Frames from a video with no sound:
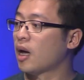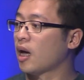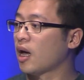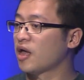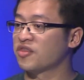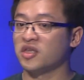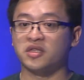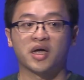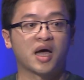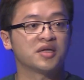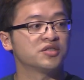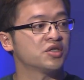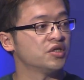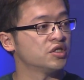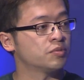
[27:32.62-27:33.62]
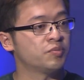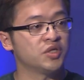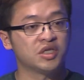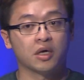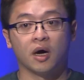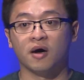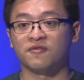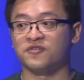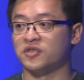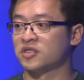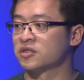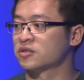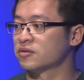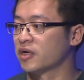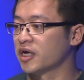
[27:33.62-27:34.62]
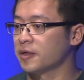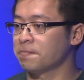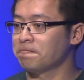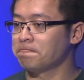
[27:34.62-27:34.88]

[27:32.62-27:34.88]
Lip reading: I think the answer is pretty obvious, right?